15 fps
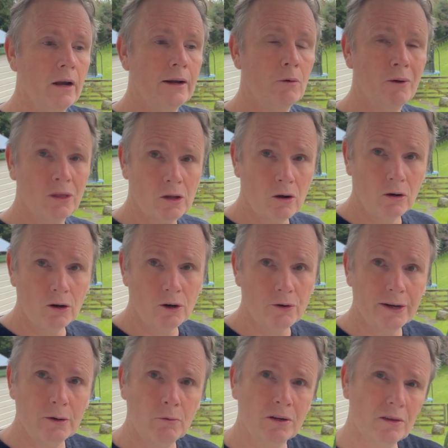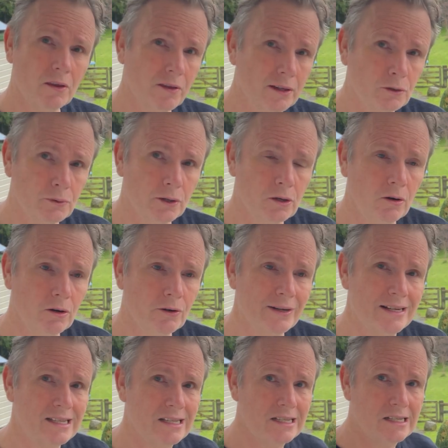Now with concrete, one of the things with
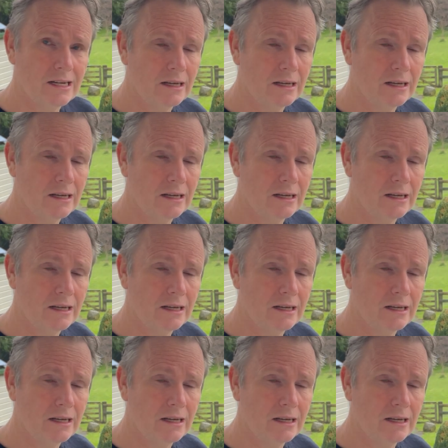concrete is it